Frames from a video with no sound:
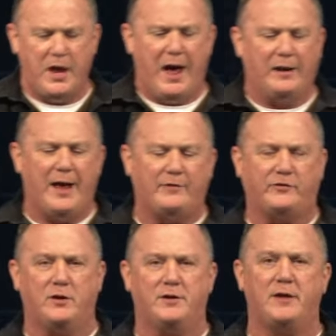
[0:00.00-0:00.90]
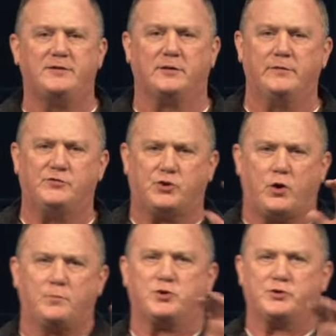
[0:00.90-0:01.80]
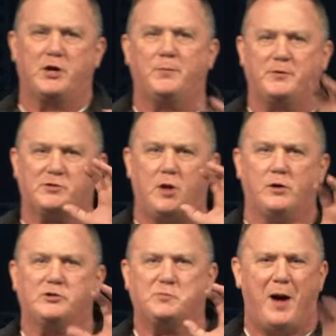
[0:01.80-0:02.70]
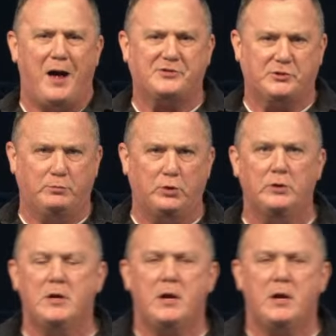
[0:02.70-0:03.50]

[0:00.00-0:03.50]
I'll ask you today to leave scriptures up as long as possible,